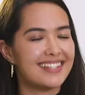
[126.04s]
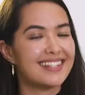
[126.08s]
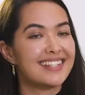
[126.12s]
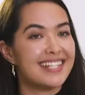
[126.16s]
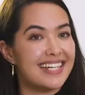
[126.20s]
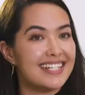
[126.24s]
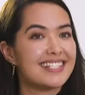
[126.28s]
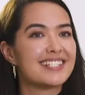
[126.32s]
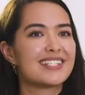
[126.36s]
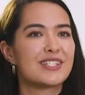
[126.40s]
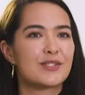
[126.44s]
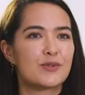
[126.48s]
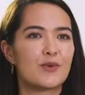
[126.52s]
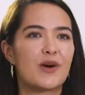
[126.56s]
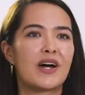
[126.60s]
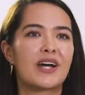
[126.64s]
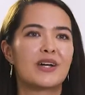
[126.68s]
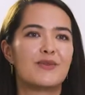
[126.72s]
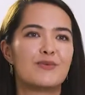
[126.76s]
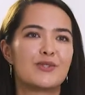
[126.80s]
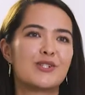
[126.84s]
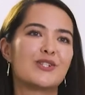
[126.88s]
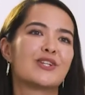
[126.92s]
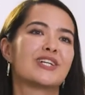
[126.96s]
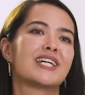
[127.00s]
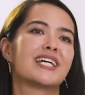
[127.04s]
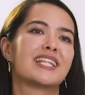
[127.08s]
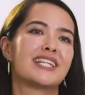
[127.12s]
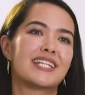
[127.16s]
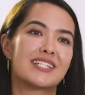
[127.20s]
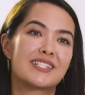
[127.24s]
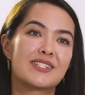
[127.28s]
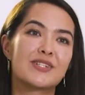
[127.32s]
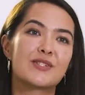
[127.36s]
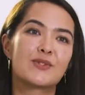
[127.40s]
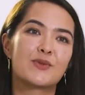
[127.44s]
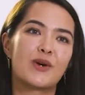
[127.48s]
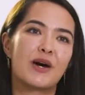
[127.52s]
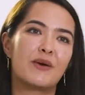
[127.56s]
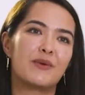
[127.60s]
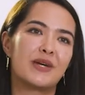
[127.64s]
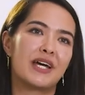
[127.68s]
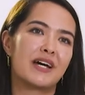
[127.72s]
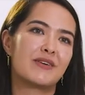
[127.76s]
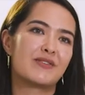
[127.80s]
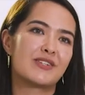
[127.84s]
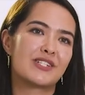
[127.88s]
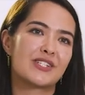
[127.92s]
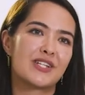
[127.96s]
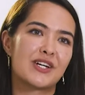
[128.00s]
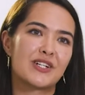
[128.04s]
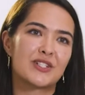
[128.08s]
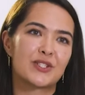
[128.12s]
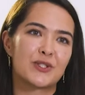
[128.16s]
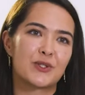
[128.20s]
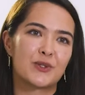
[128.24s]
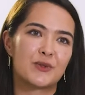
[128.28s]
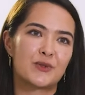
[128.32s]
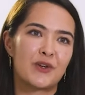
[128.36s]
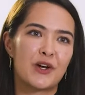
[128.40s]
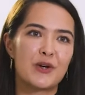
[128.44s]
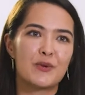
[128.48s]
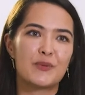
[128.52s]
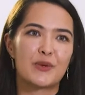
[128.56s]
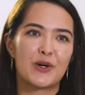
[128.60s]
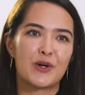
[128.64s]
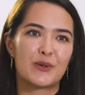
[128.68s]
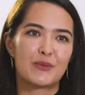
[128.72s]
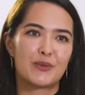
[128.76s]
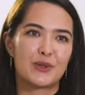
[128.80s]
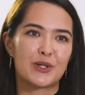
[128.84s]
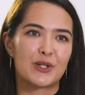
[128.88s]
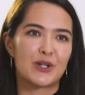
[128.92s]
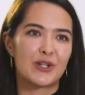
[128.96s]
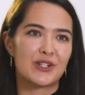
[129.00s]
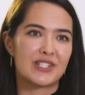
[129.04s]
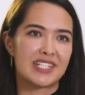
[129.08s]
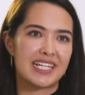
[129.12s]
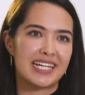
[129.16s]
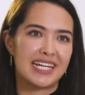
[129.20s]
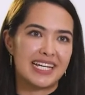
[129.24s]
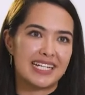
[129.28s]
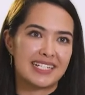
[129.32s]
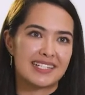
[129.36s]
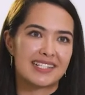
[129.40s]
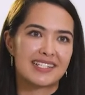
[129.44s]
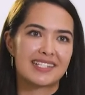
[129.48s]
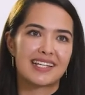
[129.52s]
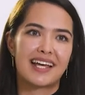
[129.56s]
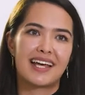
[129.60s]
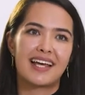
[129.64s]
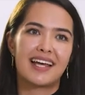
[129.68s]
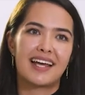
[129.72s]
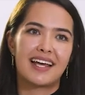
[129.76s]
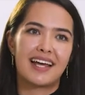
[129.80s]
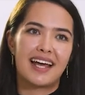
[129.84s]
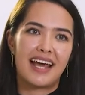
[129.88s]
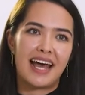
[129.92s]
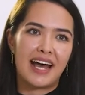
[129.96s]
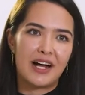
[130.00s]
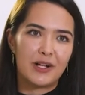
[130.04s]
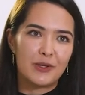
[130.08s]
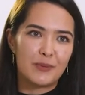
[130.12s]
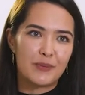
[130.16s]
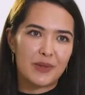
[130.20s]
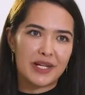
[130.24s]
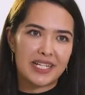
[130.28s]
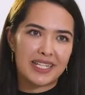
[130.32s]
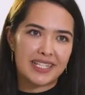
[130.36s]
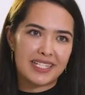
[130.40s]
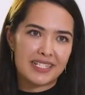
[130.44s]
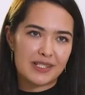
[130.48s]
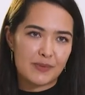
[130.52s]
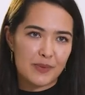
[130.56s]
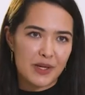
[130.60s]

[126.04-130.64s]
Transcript: this is why I'm doing it. This is why we have a surgical robot because it is helping these